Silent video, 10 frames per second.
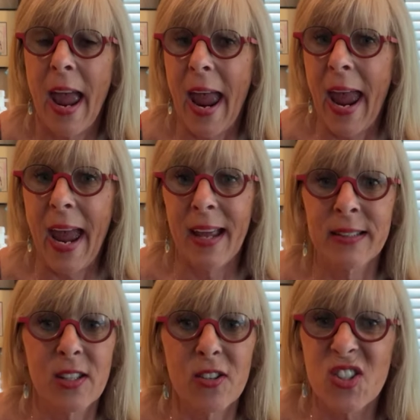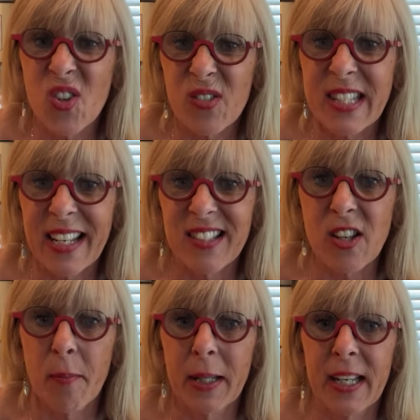And there's no sales
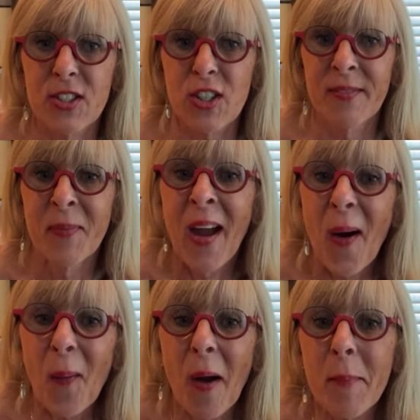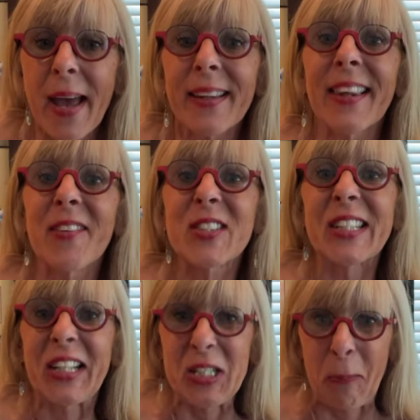obligation. Oh, Amanda loves
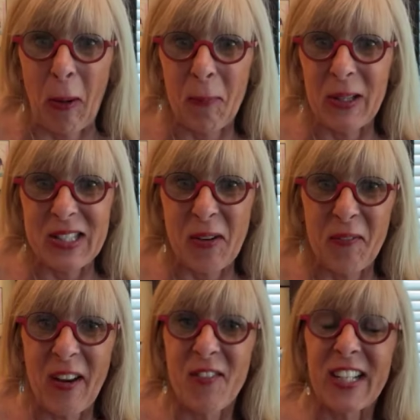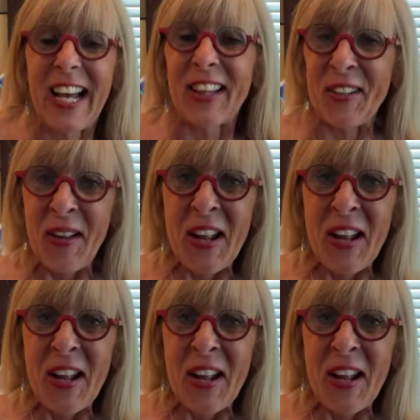it because purple is her favorite color.